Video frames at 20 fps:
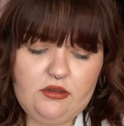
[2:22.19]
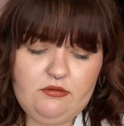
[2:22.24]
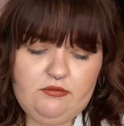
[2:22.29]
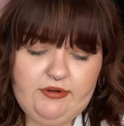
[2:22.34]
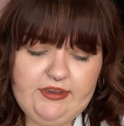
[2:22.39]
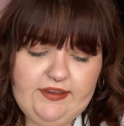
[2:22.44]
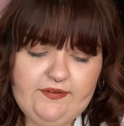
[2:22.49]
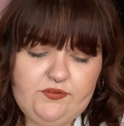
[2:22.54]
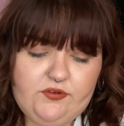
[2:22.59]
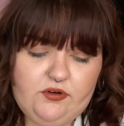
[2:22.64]
We
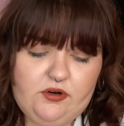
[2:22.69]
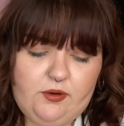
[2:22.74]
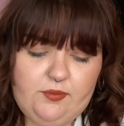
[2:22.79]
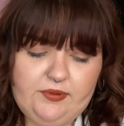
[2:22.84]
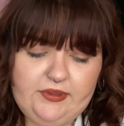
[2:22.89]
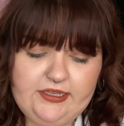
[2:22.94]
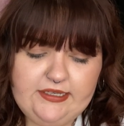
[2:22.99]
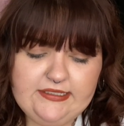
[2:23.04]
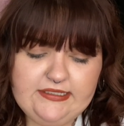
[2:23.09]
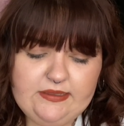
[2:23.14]
have to
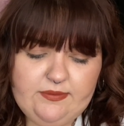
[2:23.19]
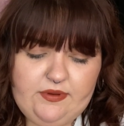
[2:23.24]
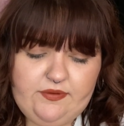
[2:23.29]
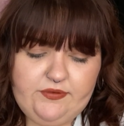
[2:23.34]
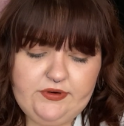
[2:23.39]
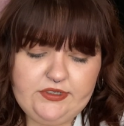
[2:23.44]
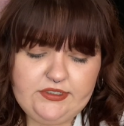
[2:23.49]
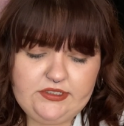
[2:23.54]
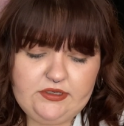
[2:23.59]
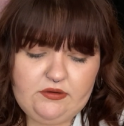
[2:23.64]
replace them
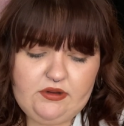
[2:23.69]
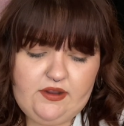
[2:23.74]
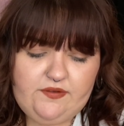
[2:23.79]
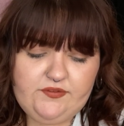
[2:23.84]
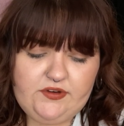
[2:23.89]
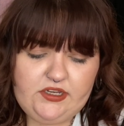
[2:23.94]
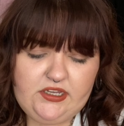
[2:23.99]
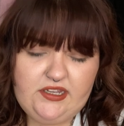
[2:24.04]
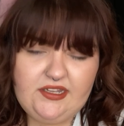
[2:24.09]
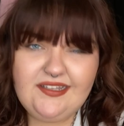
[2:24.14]
every so
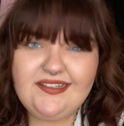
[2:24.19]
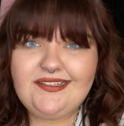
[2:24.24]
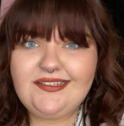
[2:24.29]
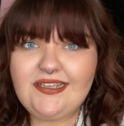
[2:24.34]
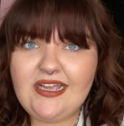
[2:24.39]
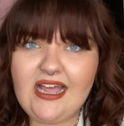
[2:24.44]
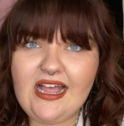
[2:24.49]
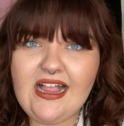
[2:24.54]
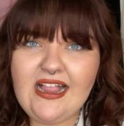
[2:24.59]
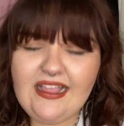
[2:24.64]
often because,
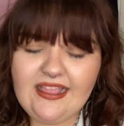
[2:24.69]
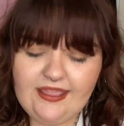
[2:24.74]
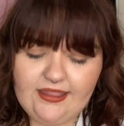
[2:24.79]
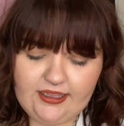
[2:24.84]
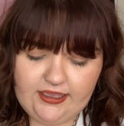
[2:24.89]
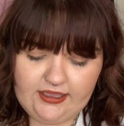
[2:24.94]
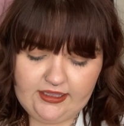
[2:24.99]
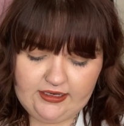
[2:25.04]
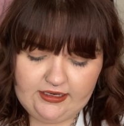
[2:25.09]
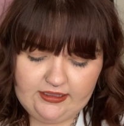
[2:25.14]

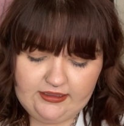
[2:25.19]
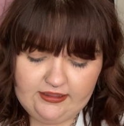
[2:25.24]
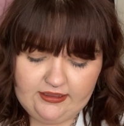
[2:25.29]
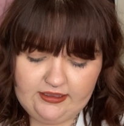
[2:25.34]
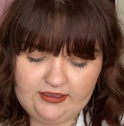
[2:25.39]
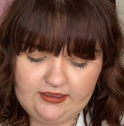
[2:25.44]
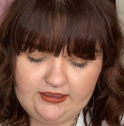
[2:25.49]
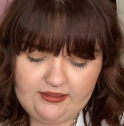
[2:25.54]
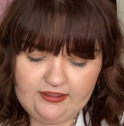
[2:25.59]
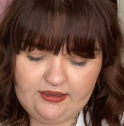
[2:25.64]
like
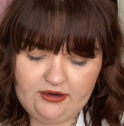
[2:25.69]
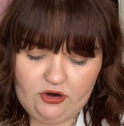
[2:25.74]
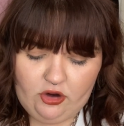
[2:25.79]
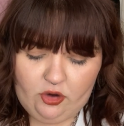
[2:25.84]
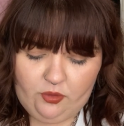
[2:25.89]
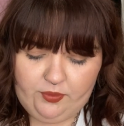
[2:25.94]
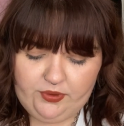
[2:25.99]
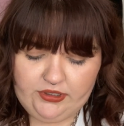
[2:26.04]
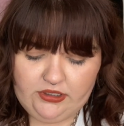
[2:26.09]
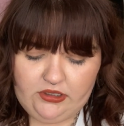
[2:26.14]
anything, they're
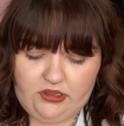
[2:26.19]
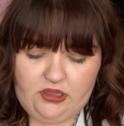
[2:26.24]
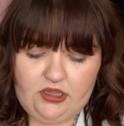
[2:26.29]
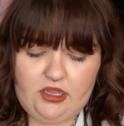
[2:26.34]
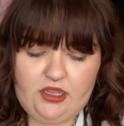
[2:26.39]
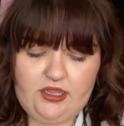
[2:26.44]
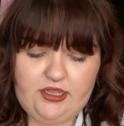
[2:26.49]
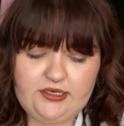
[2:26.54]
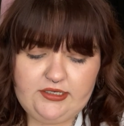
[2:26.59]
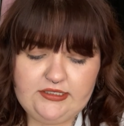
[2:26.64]
opened a
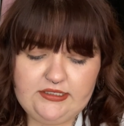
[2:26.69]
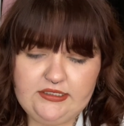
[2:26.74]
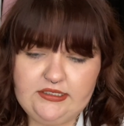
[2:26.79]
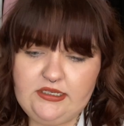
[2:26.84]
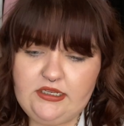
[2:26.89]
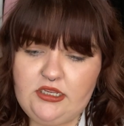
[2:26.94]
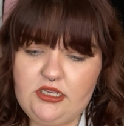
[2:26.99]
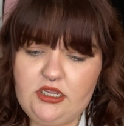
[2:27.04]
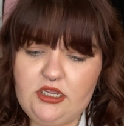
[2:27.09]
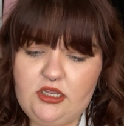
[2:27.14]
lot,
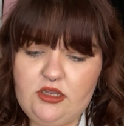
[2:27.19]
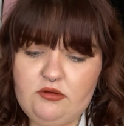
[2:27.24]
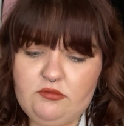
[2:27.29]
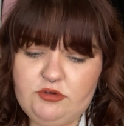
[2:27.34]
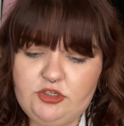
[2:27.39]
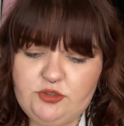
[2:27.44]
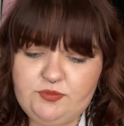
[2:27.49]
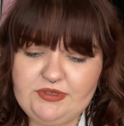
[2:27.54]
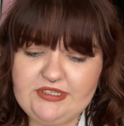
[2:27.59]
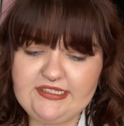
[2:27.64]

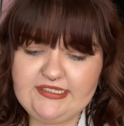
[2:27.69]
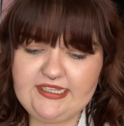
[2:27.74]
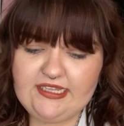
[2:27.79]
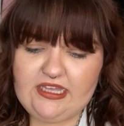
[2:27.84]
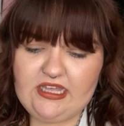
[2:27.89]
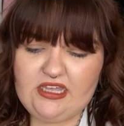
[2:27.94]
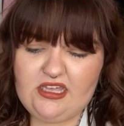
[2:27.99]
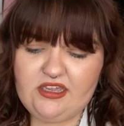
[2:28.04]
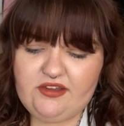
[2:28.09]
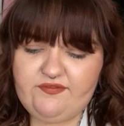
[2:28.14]
which means they
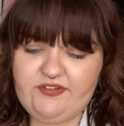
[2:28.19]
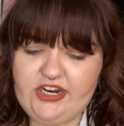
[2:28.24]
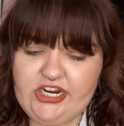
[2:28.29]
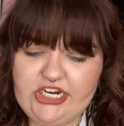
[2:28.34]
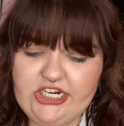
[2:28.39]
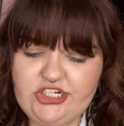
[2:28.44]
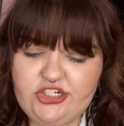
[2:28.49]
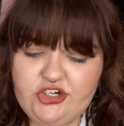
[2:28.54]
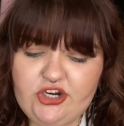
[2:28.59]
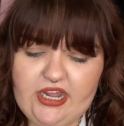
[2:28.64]
can get
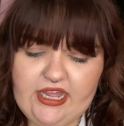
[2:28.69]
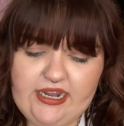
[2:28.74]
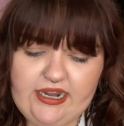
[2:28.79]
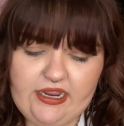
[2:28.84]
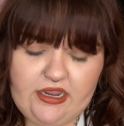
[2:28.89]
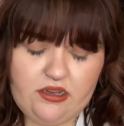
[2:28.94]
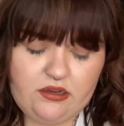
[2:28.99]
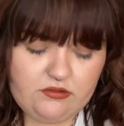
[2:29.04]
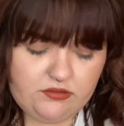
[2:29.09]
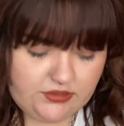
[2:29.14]
very dried
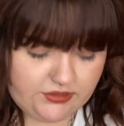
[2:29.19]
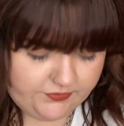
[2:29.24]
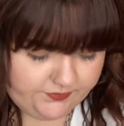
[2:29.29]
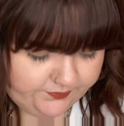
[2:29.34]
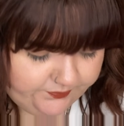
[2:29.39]
out.